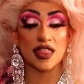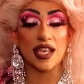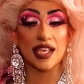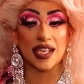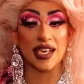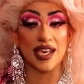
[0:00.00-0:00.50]

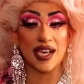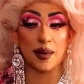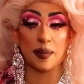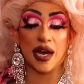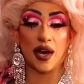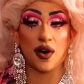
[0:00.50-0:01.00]
thinking
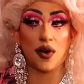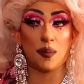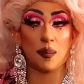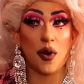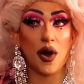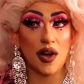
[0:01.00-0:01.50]

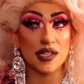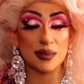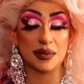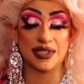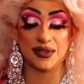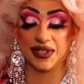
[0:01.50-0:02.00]
about
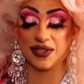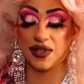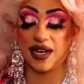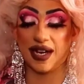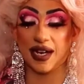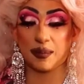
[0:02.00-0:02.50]
possibly doing
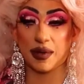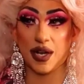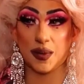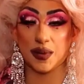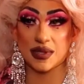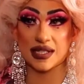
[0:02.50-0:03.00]
drag, but
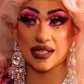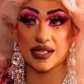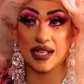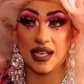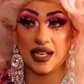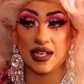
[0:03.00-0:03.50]
I was
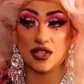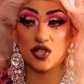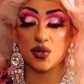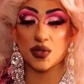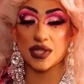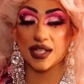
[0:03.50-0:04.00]

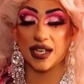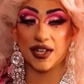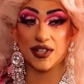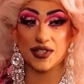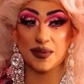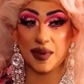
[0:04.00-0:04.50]
too
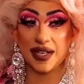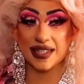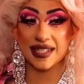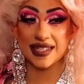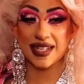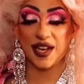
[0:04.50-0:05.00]
scared to make
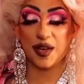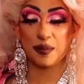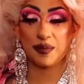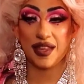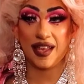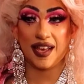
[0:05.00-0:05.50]
the
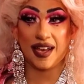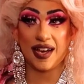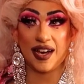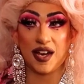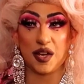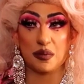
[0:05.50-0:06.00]
step.
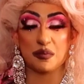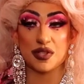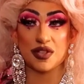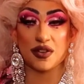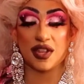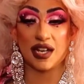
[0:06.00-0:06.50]
Um,
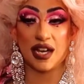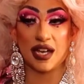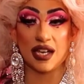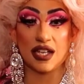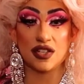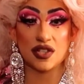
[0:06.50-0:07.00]
so then
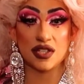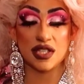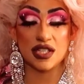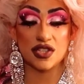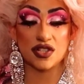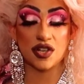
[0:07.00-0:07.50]
I entered
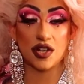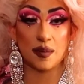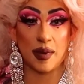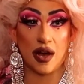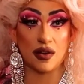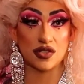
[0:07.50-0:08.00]
this
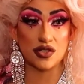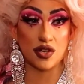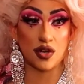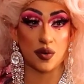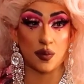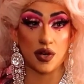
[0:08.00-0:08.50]
turnabout
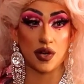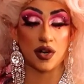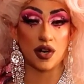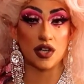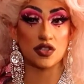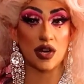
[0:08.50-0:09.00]
show
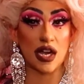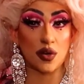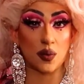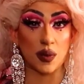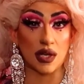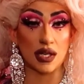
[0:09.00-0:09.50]
where a drag
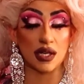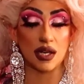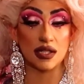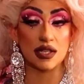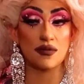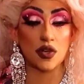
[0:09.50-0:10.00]
queen,
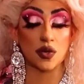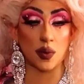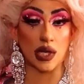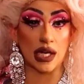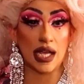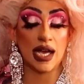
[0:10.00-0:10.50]
a Denver
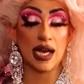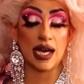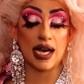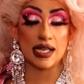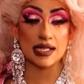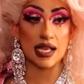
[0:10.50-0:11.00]
queen,
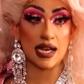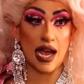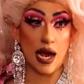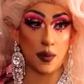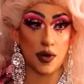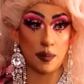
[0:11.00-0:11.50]
has an
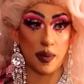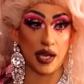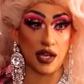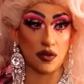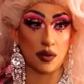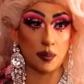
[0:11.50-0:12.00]
hour to
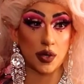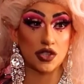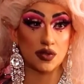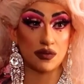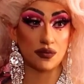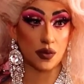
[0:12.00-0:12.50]
paint you and
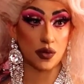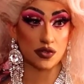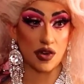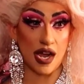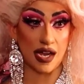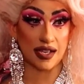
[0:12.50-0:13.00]
put you in full
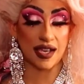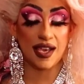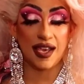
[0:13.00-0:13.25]
drag.